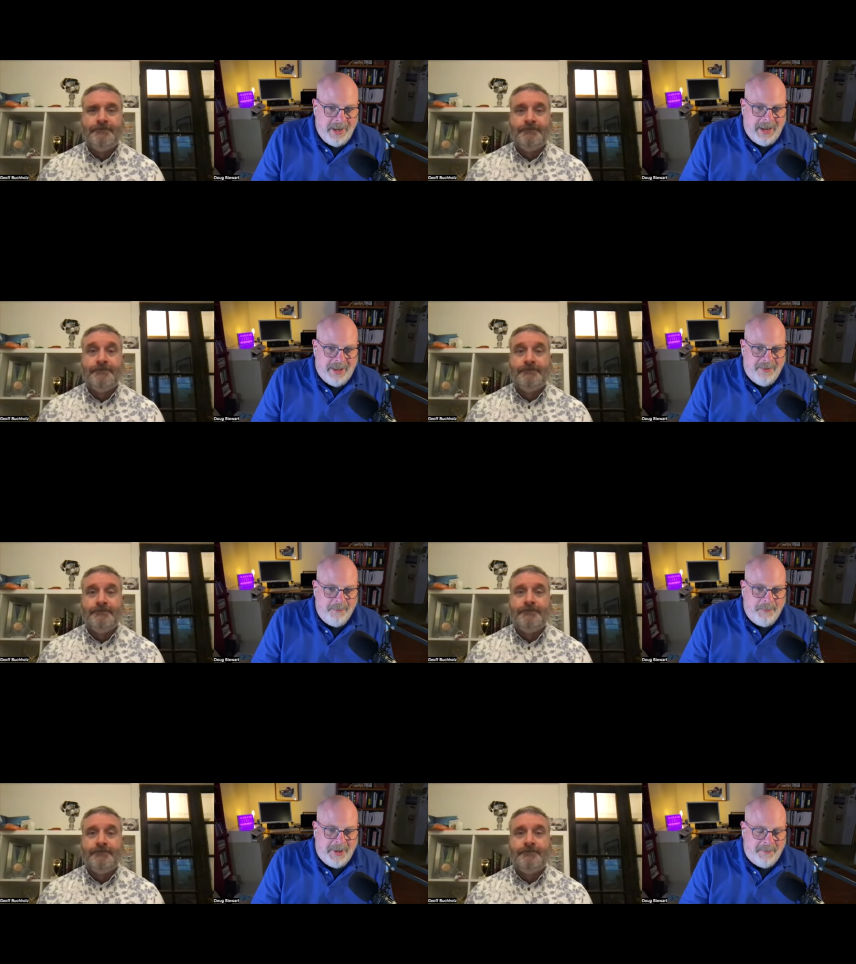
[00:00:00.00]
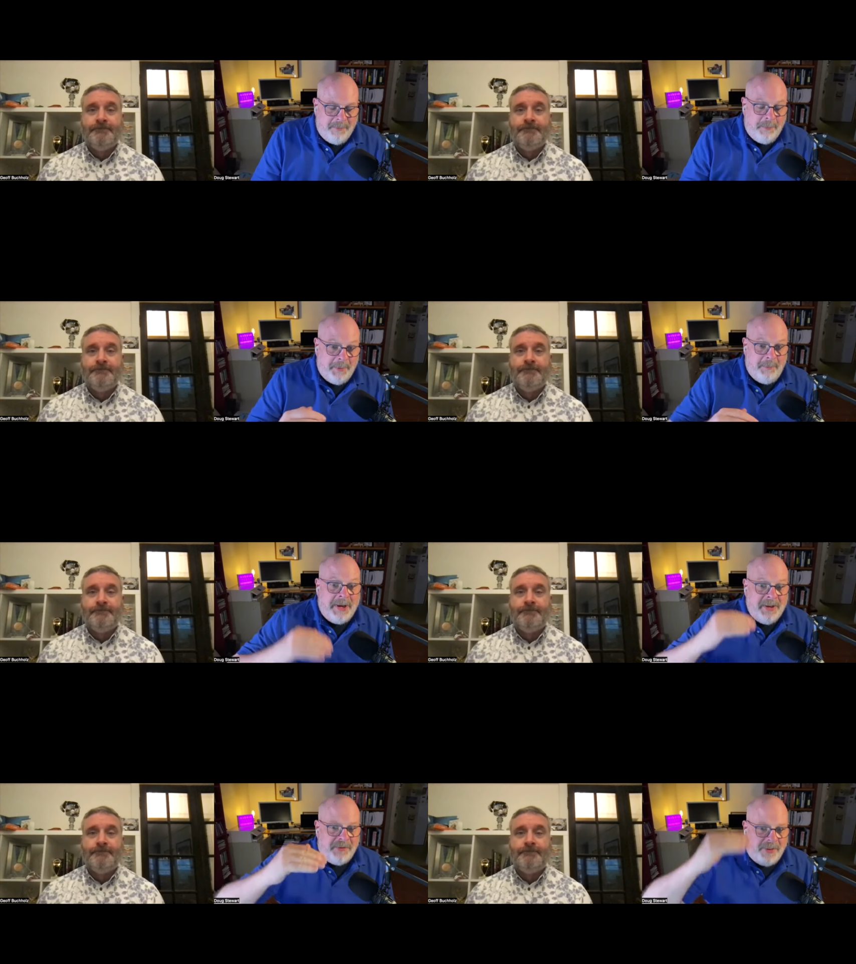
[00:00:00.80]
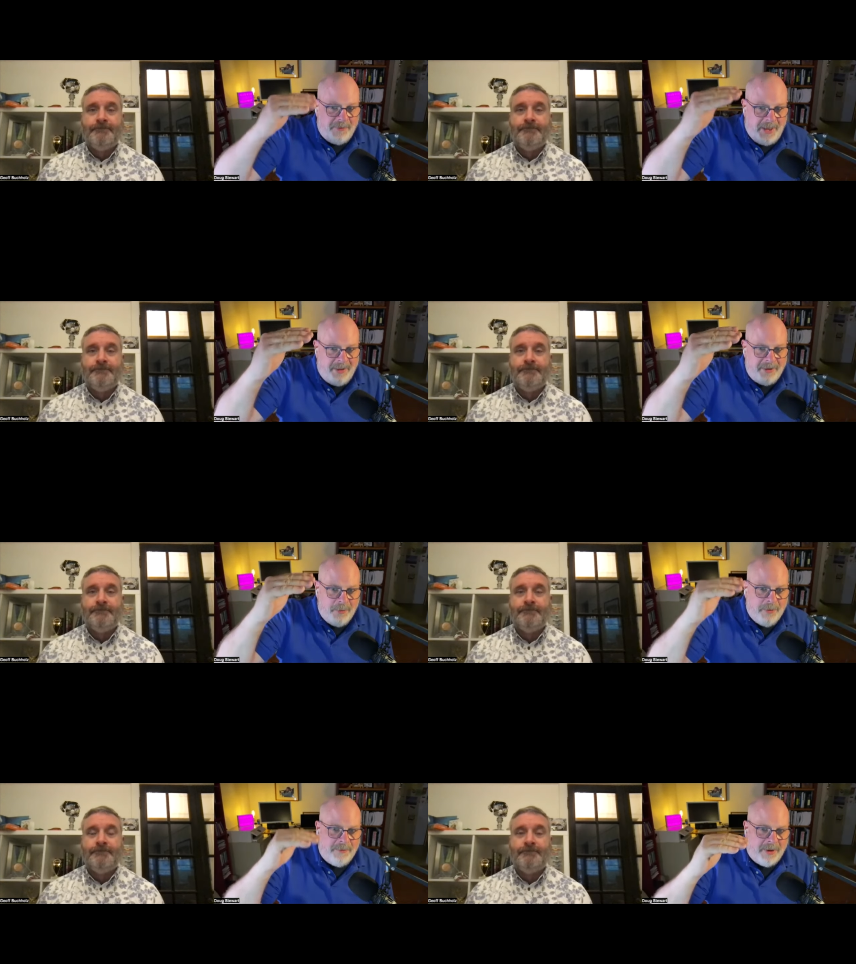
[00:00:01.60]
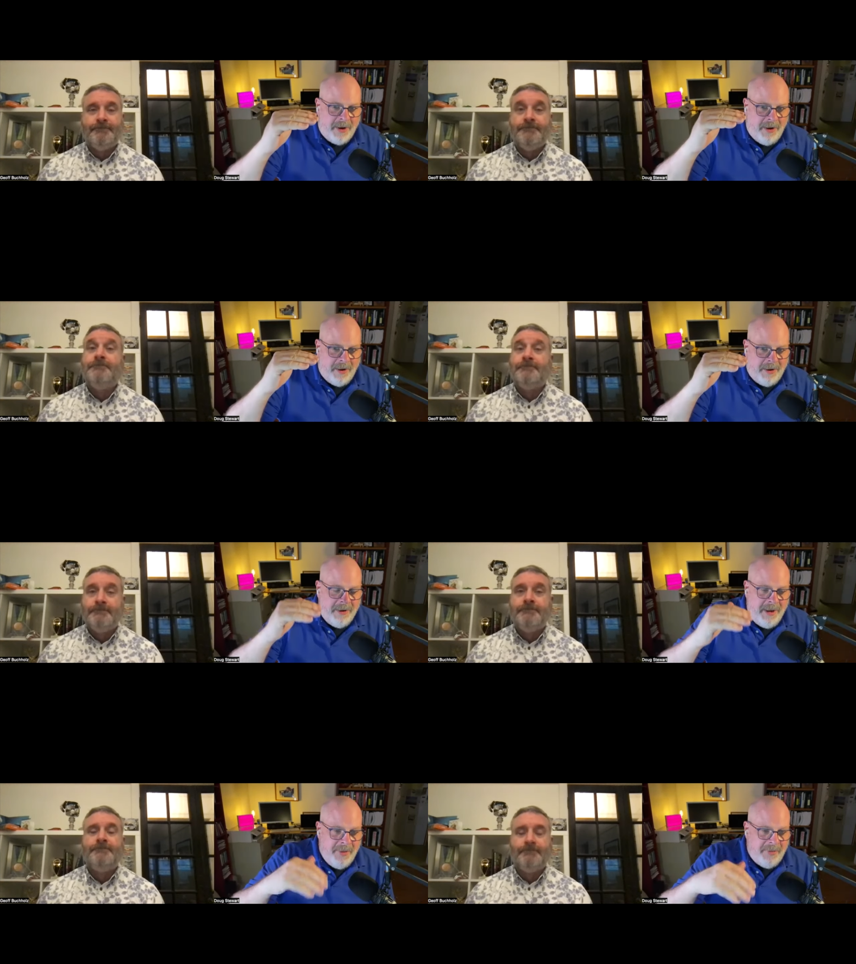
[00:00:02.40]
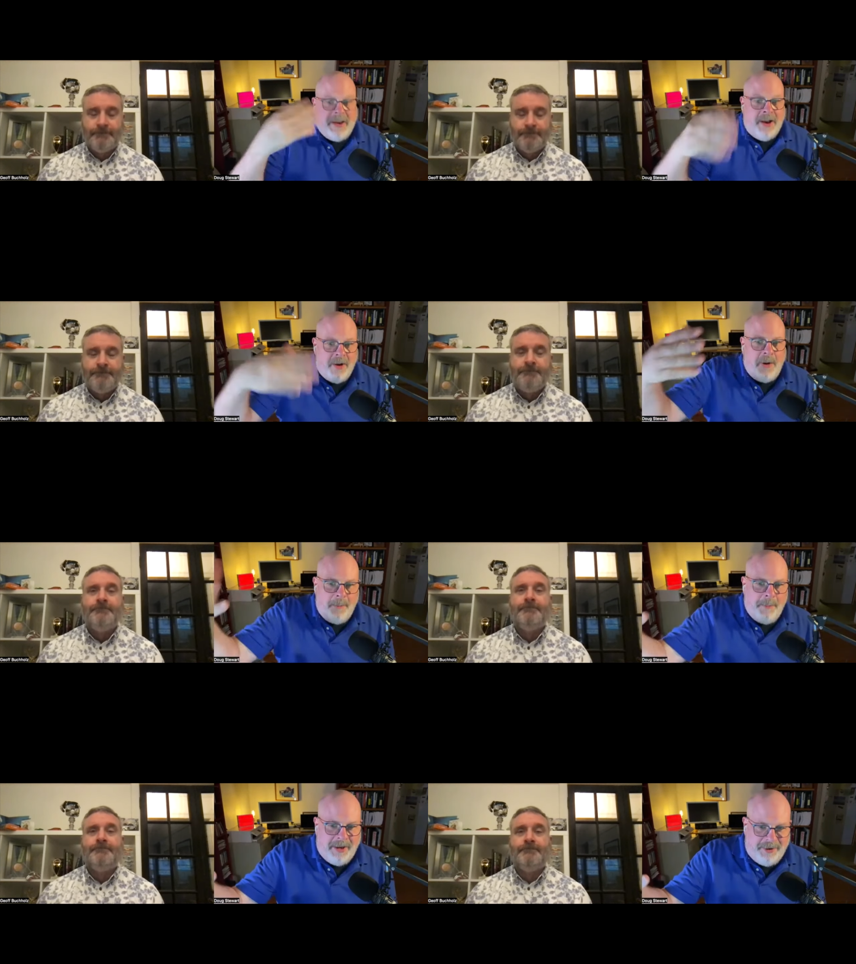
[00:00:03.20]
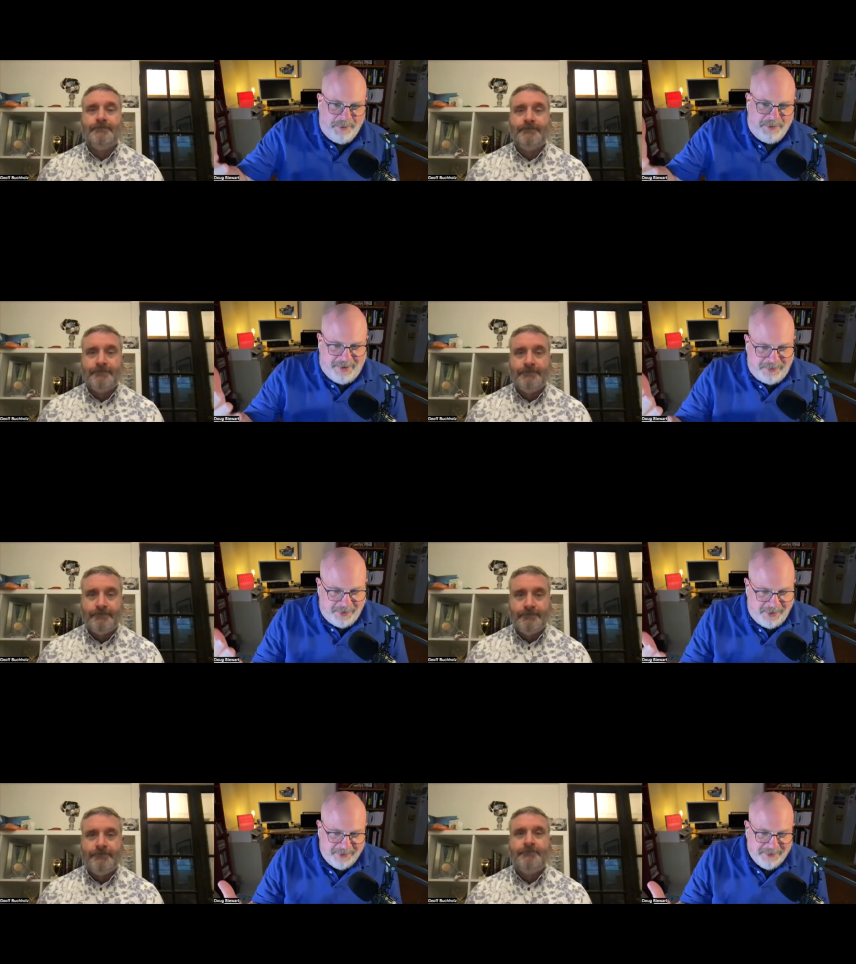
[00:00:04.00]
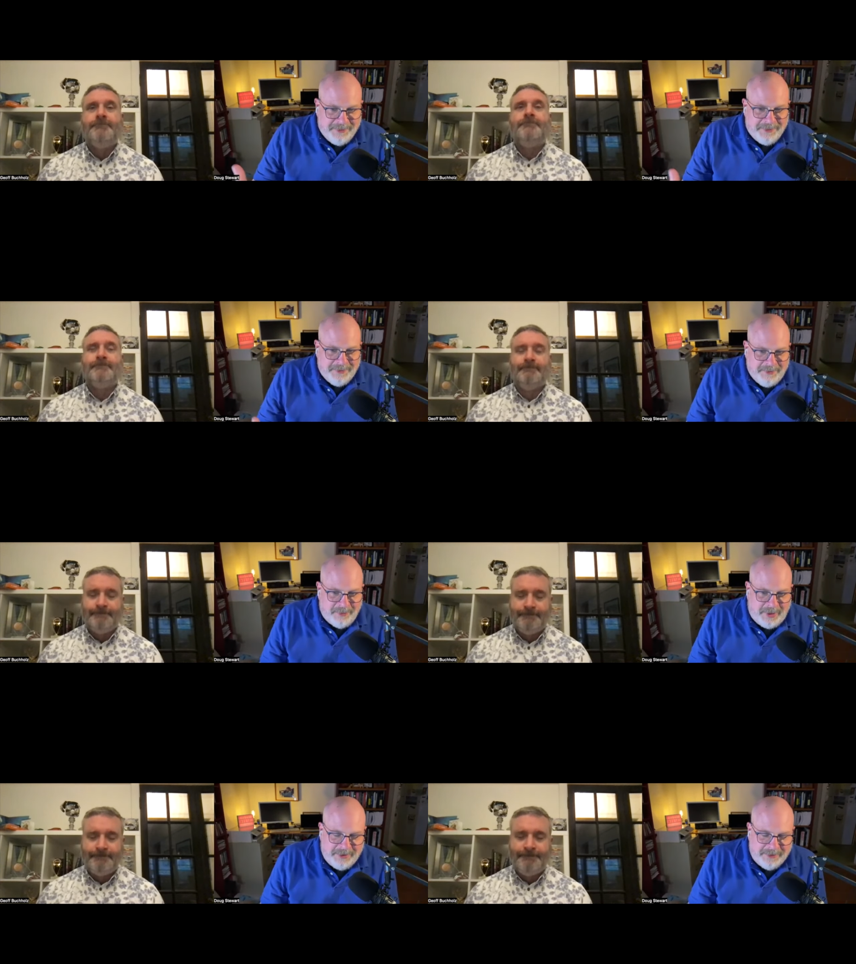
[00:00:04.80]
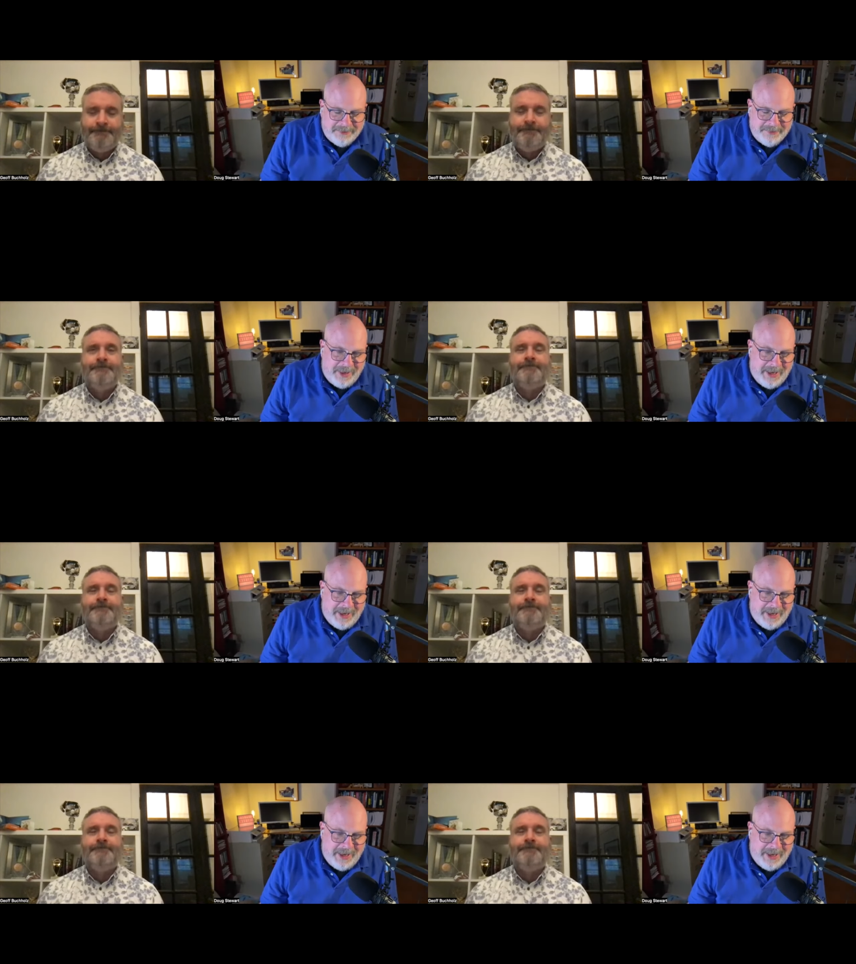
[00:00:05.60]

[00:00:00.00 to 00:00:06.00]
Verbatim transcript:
Speaker 1: and but but because of the value of the car, they could go out and buy a new Tesla, right? Hmm.